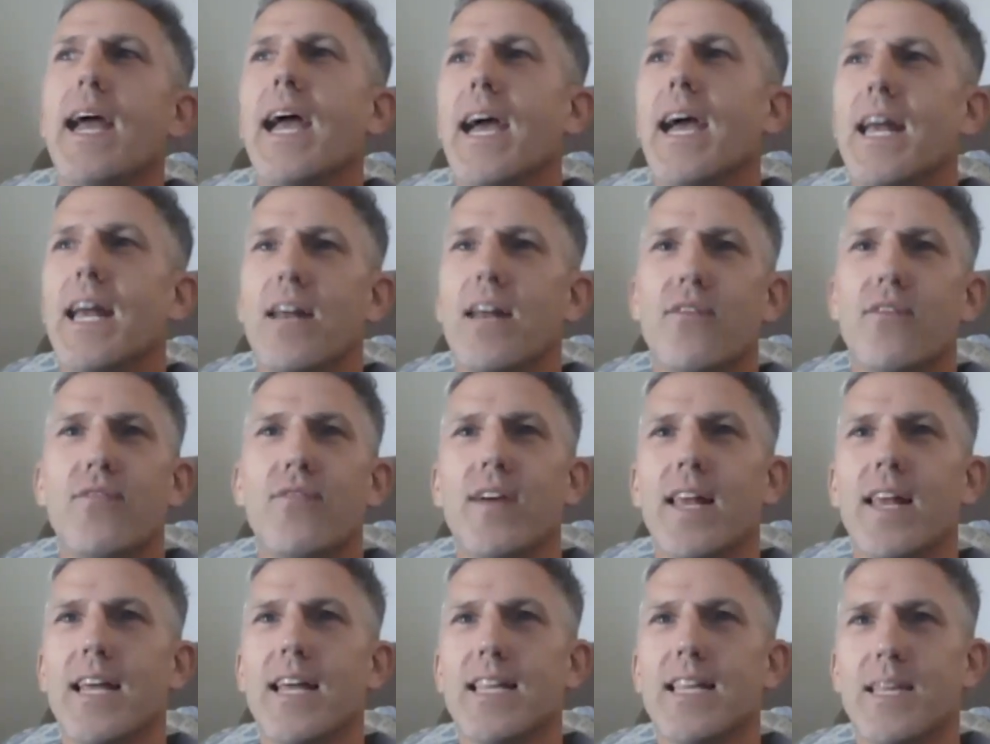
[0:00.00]
And I
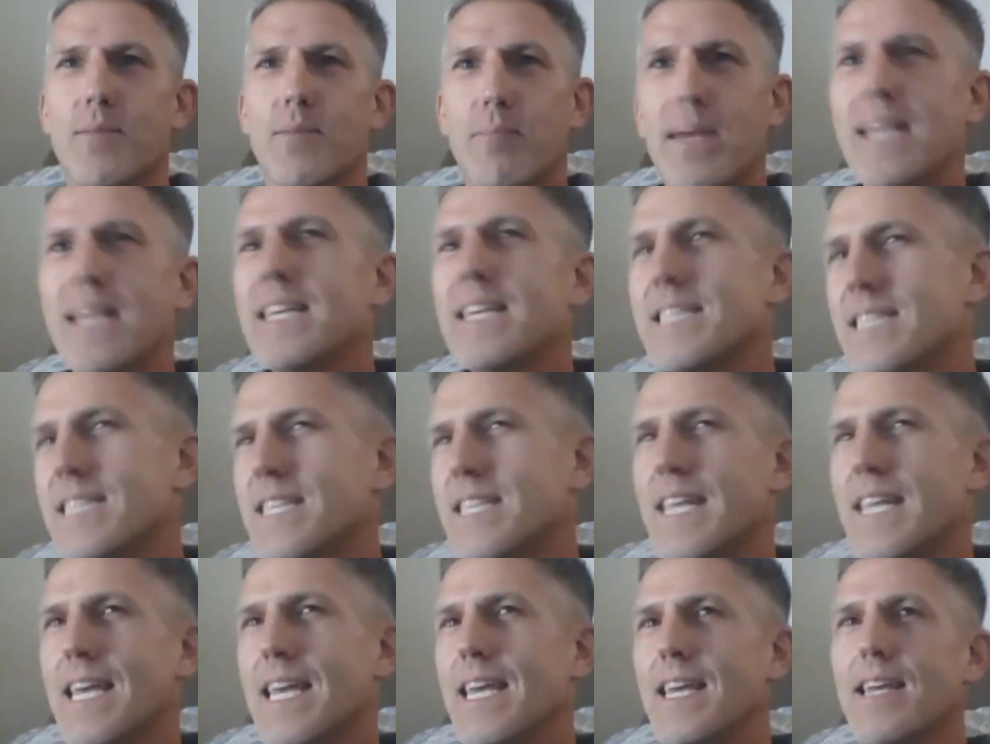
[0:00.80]
feel like the biggest
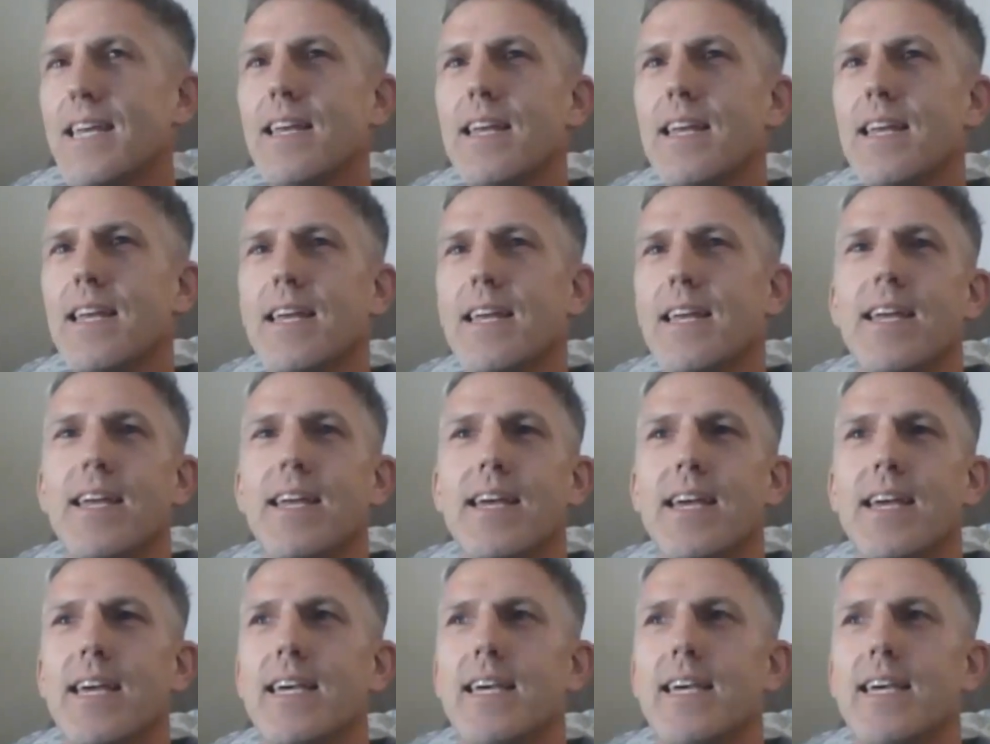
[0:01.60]
thing
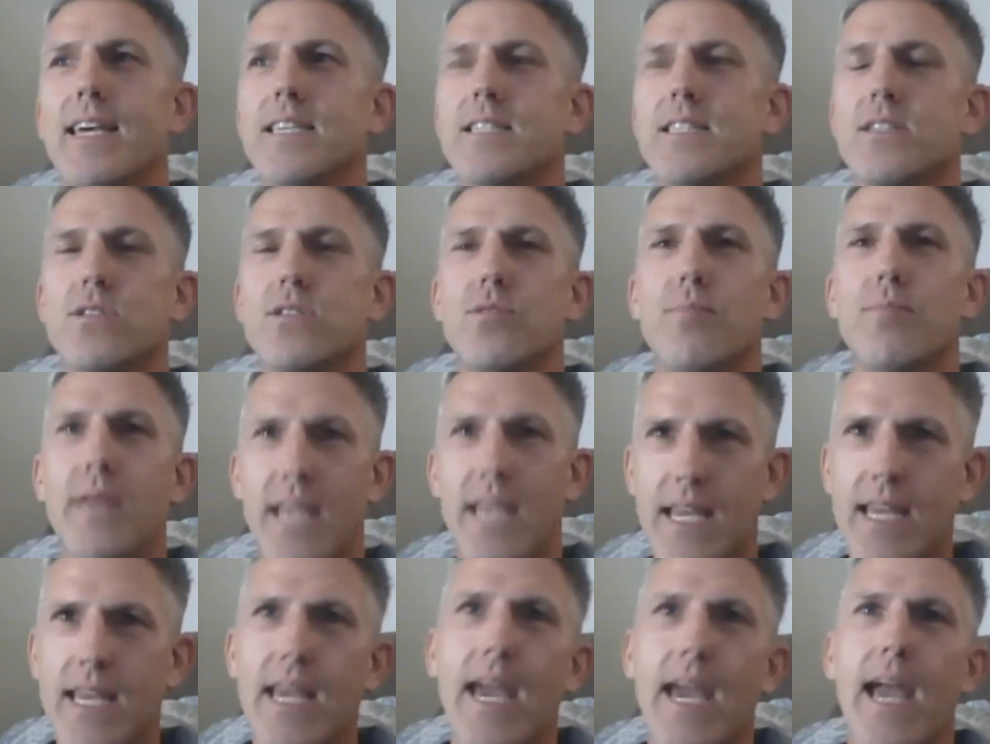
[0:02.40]
is to
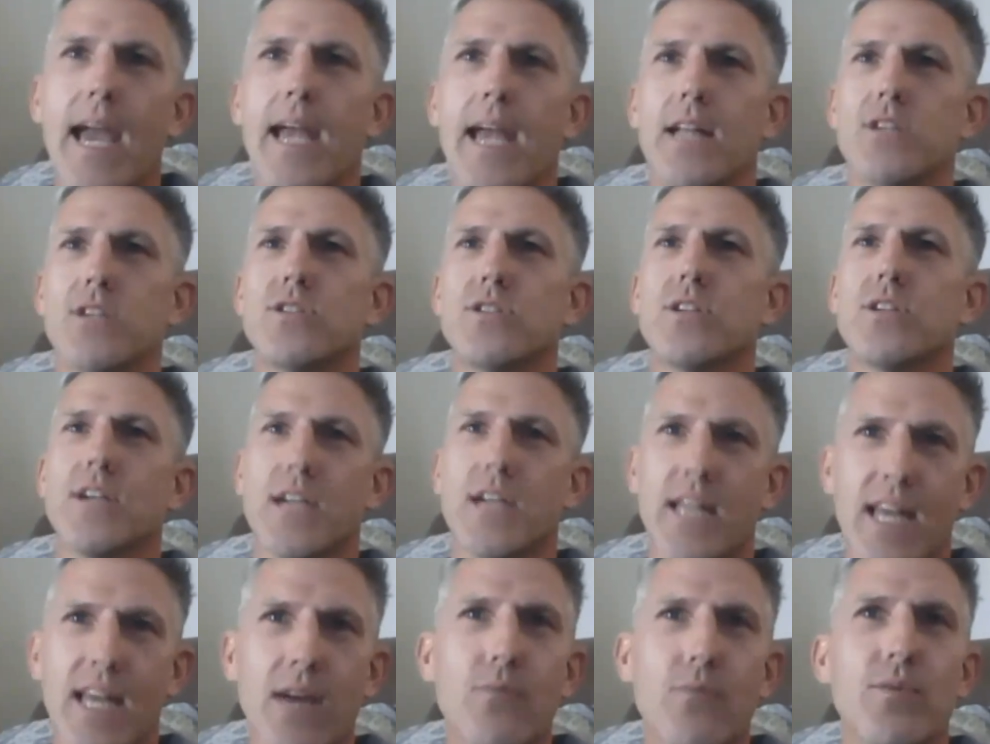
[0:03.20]
be engaged, to
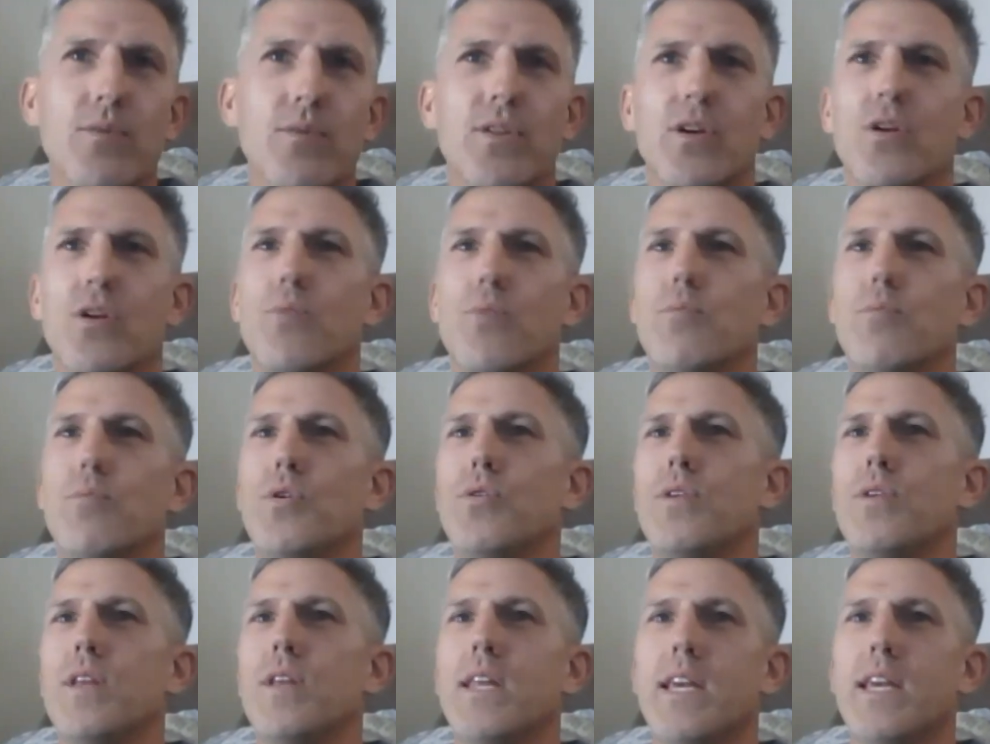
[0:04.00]
connect with the
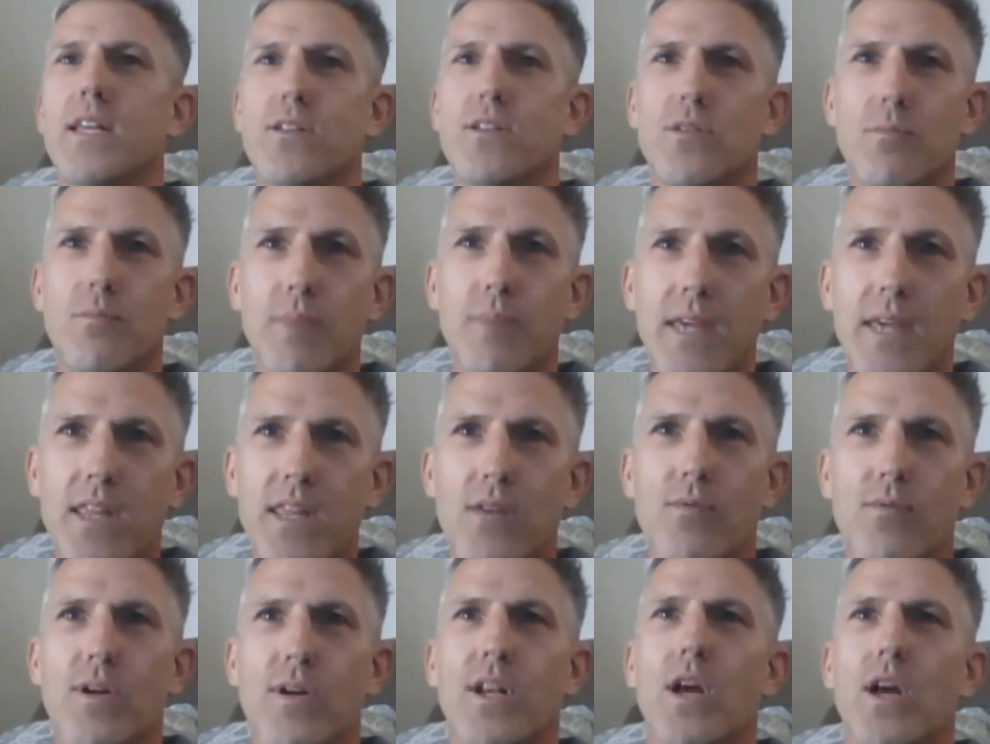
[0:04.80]
community, and to be
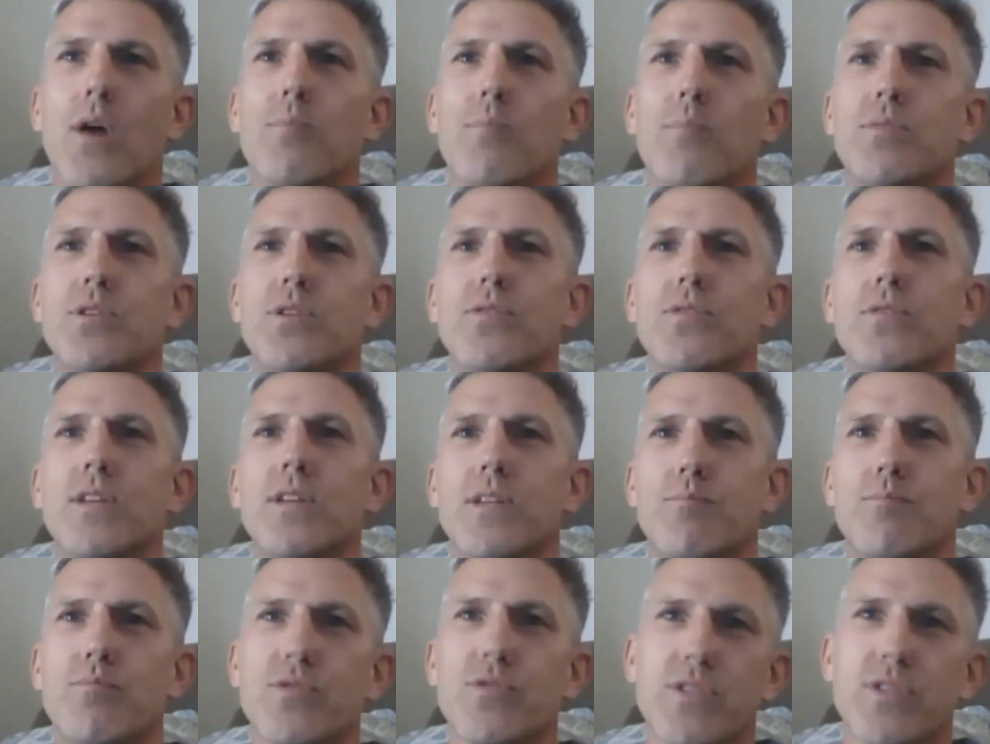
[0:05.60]
there when the
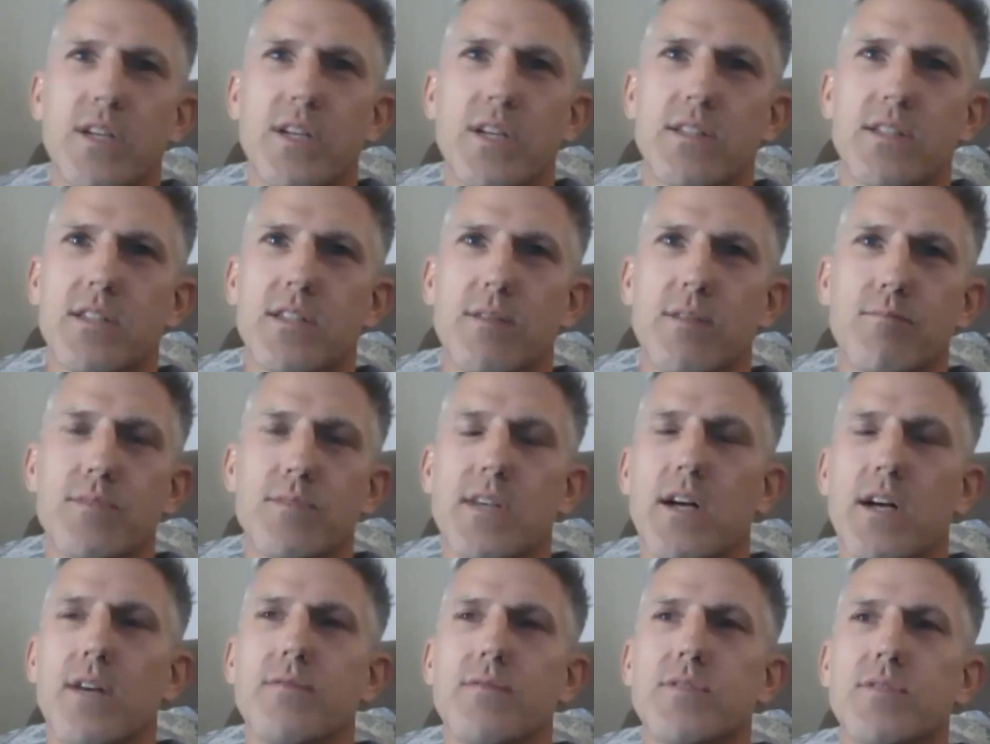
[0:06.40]
opportunity presents
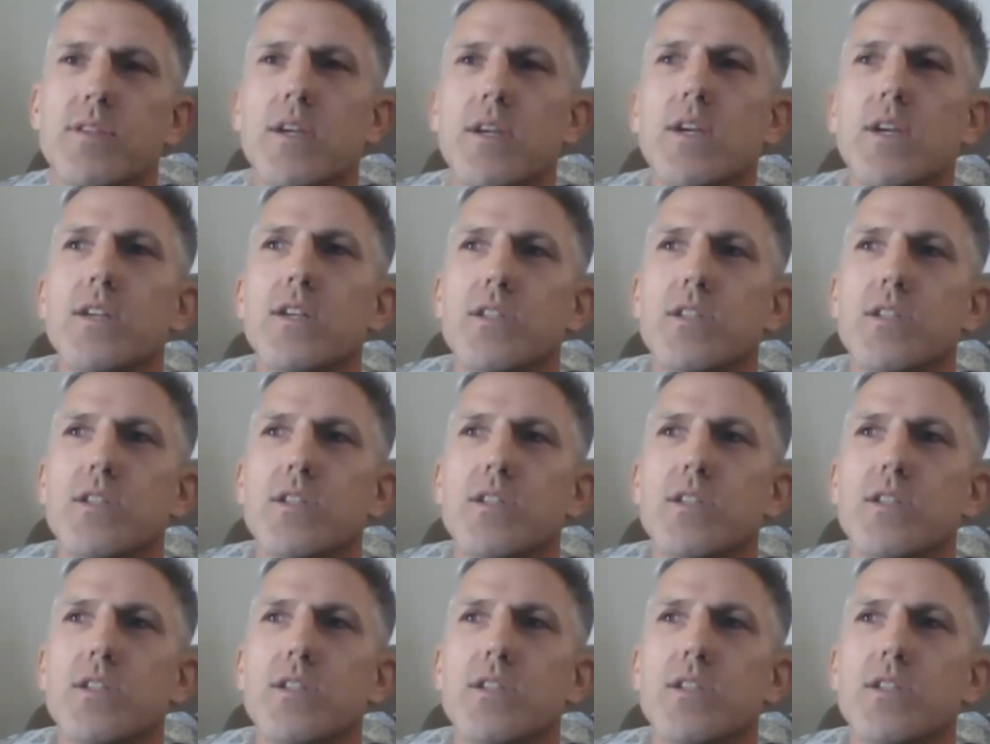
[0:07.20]
themselves.